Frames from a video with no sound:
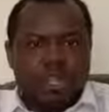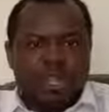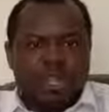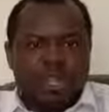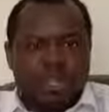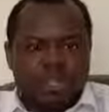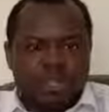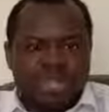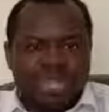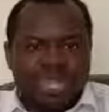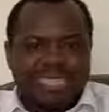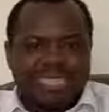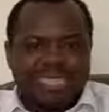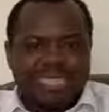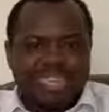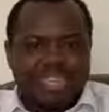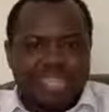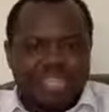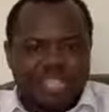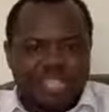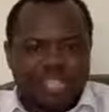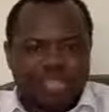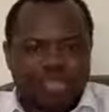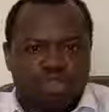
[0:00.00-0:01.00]
that
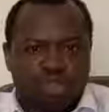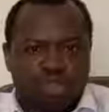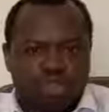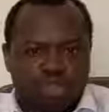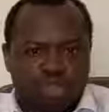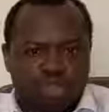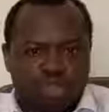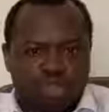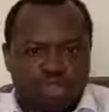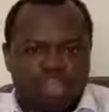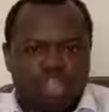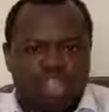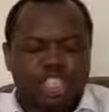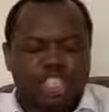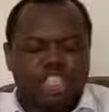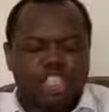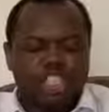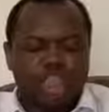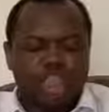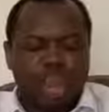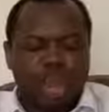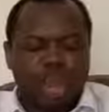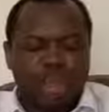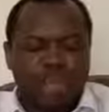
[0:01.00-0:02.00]
this revolution
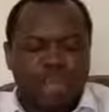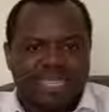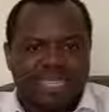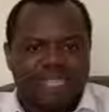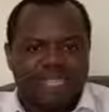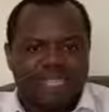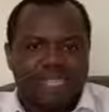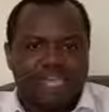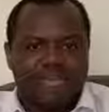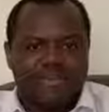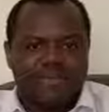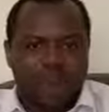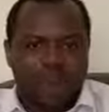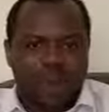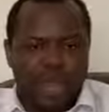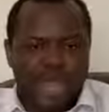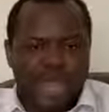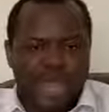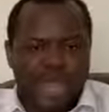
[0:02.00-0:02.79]
should not be taken for